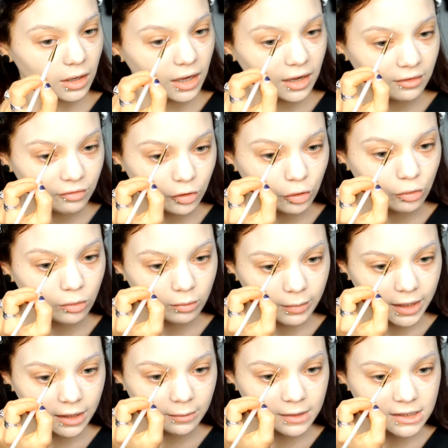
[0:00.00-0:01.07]
if you
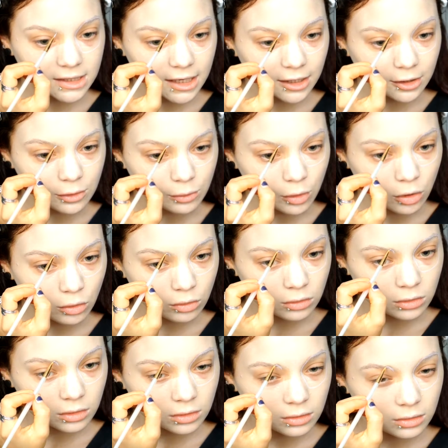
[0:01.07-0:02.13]
make a mistake, you won't
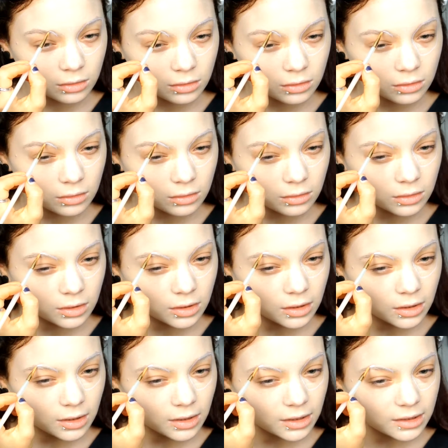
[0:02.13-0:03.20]

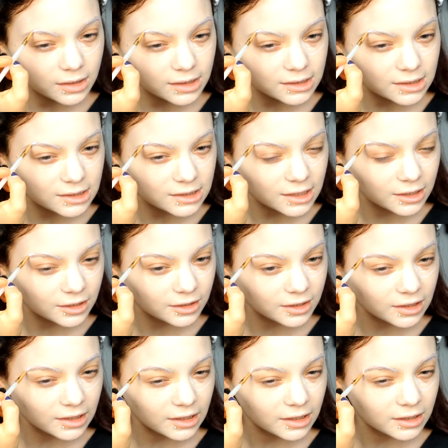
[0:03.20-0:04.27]

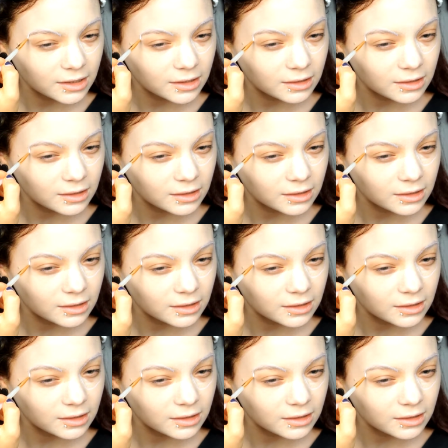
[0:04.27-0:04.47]
necessarily